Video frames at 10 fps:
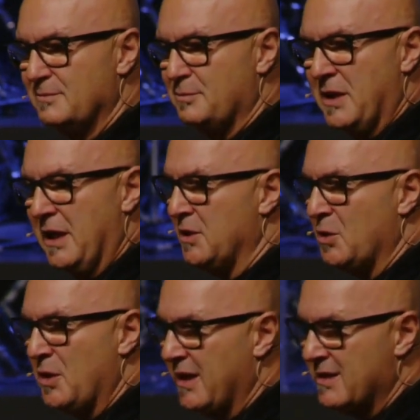But I
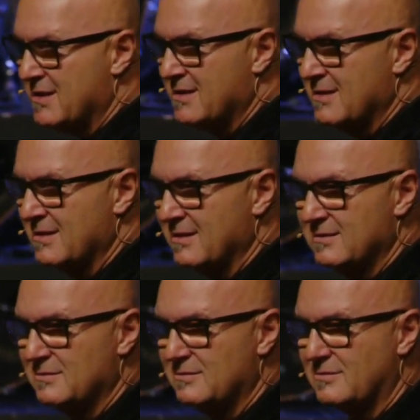know this,
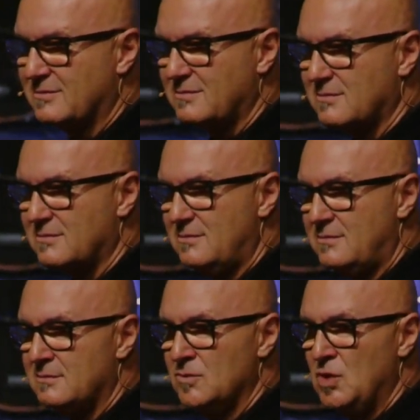
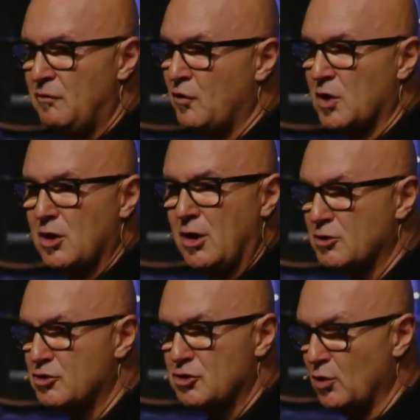that for
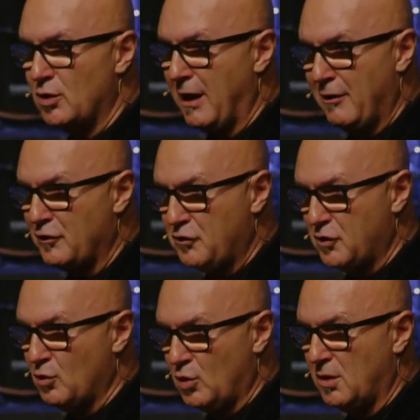God so loved
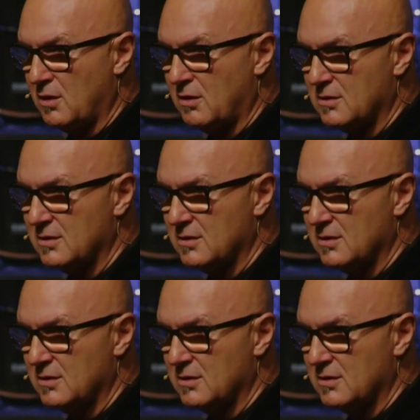the world,